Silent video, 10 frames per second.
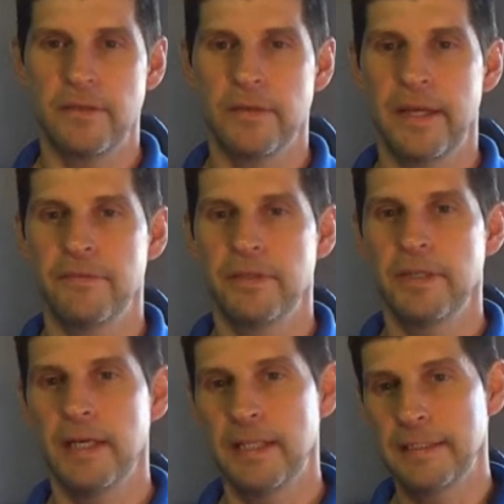you'll have
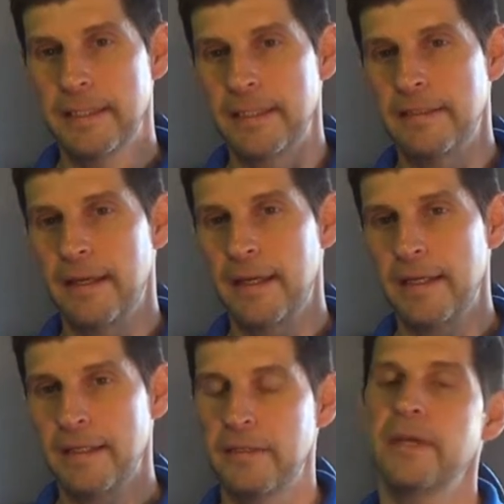a leg
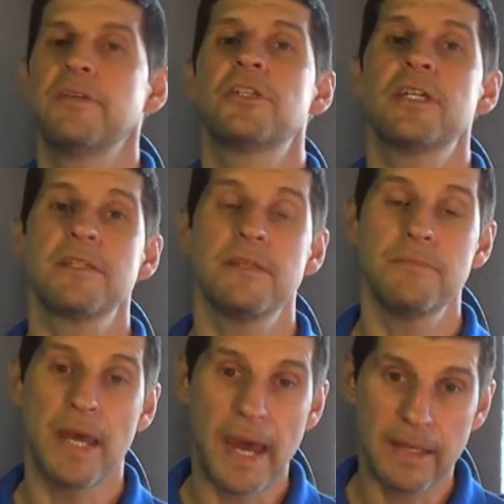day, you'll have a chest and
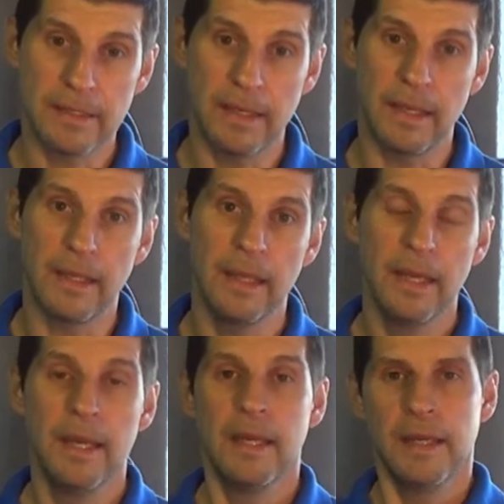back day,
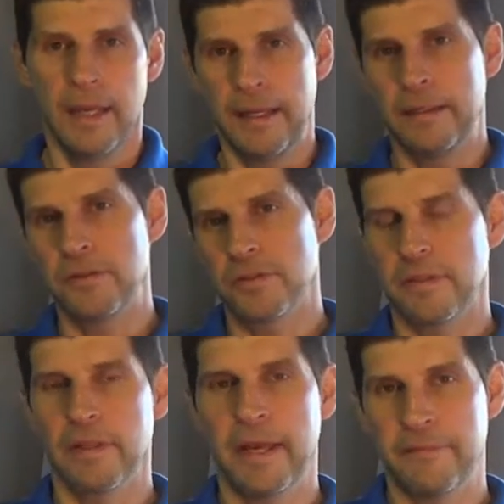and usually
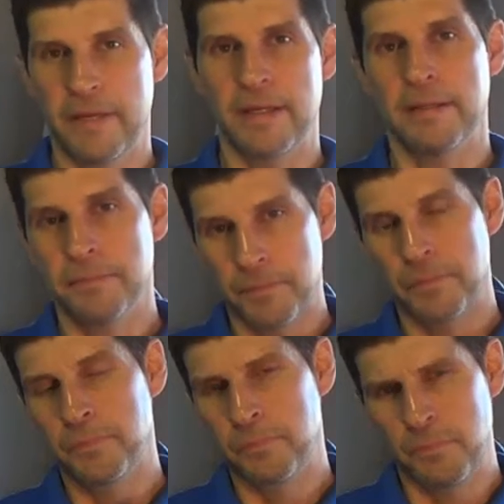they'll have that
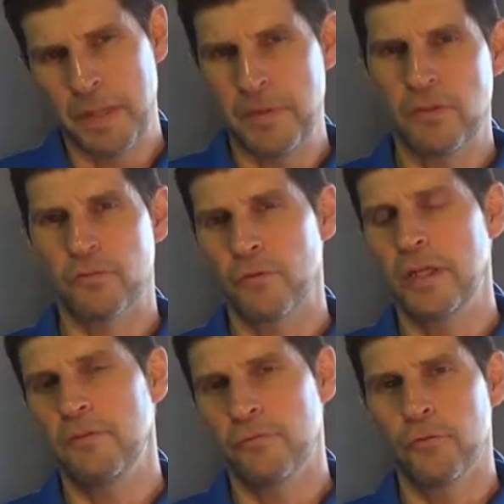maybe
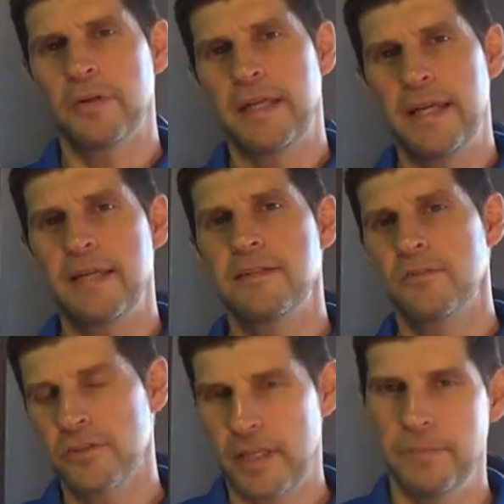3-4 days. You'll
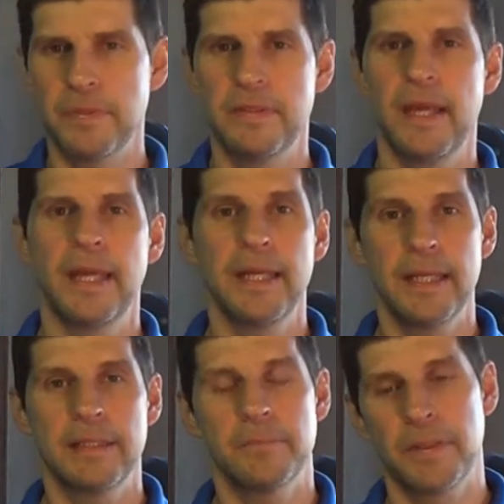skip a
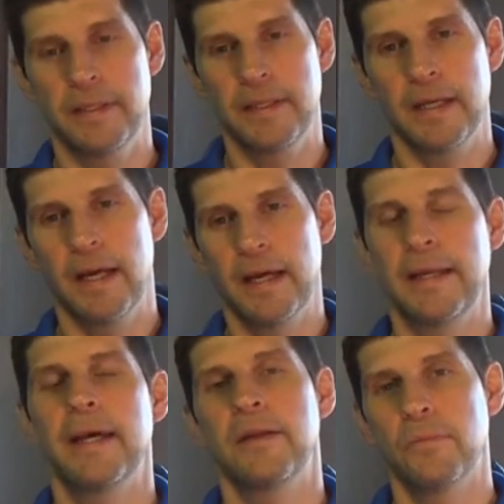day depending on
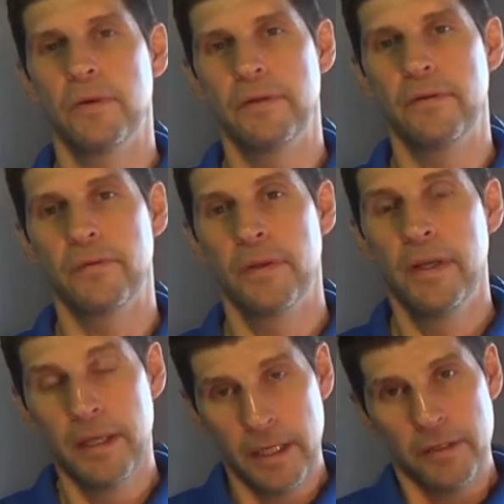how you want to
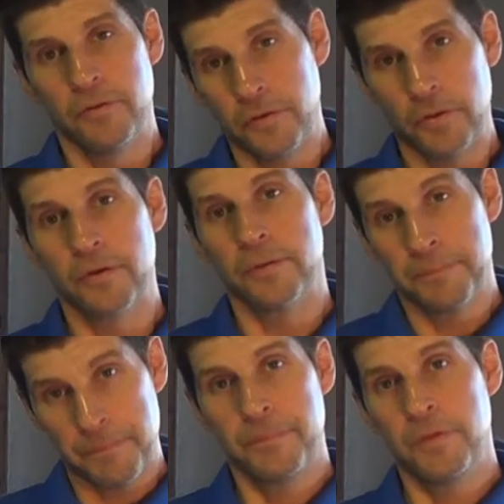do
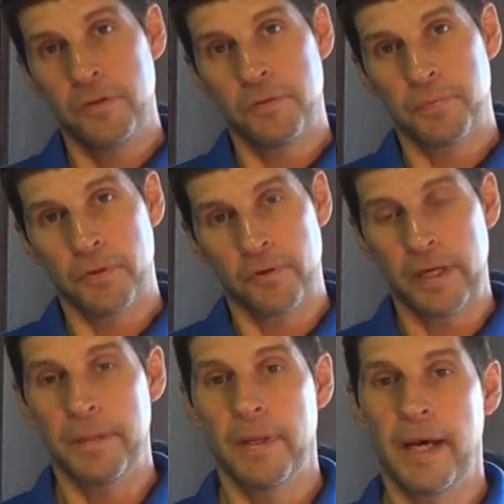your program.